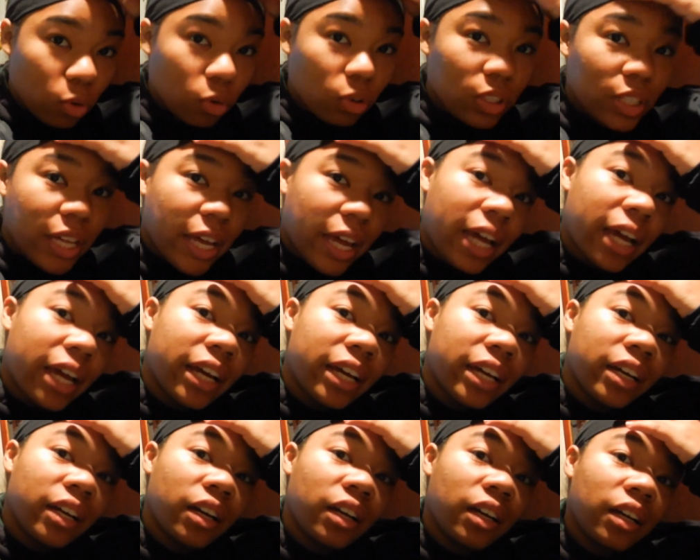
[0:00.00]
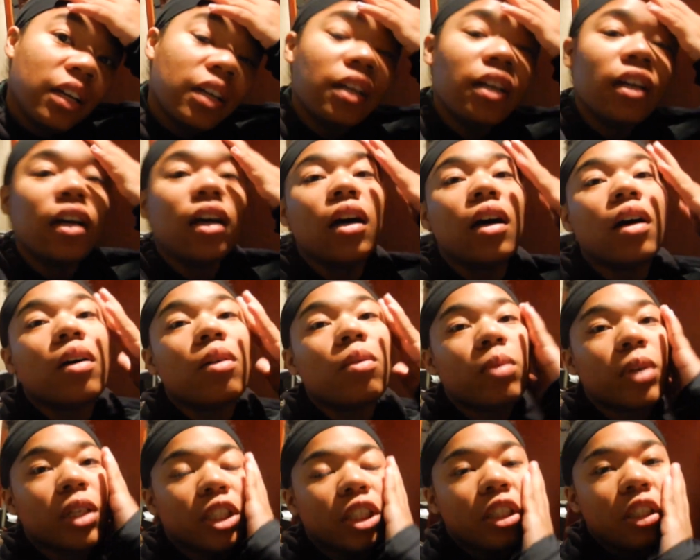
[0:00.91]
full day.
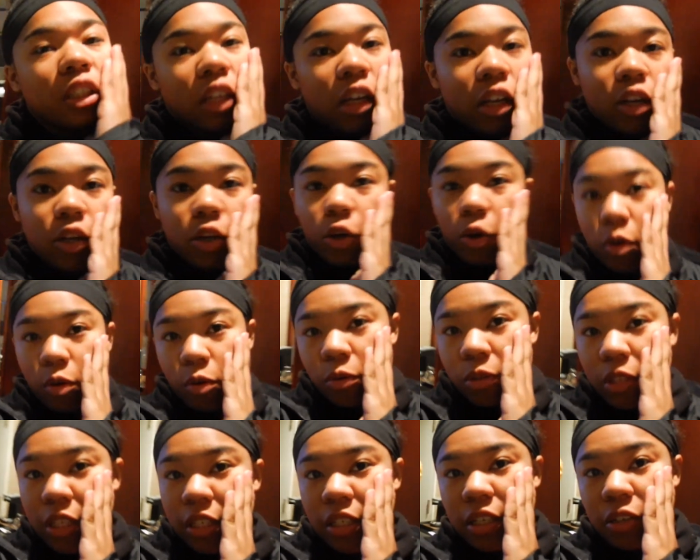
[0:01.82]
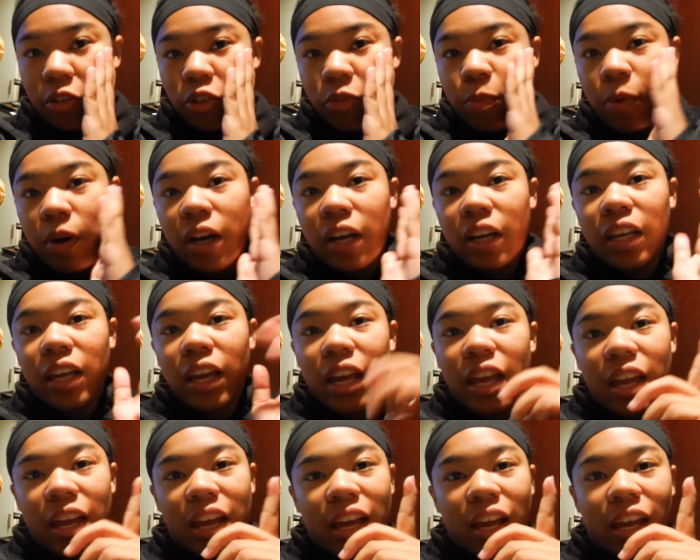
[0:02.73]
We're just gonna go to Central
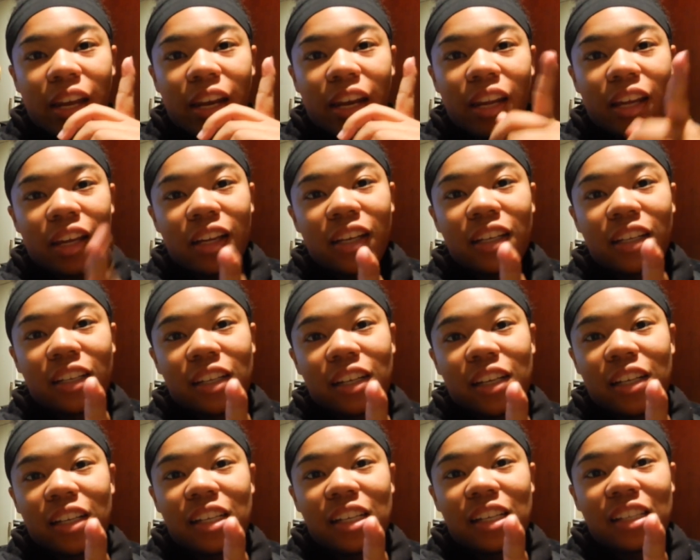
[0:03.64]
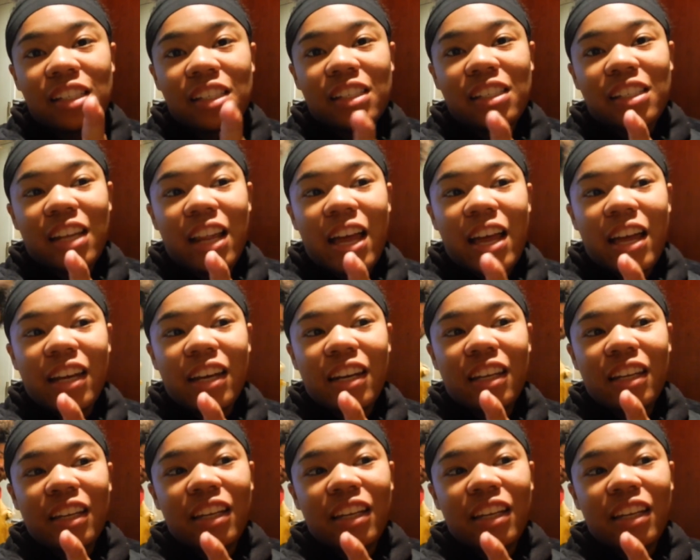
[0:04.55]
Park and sled.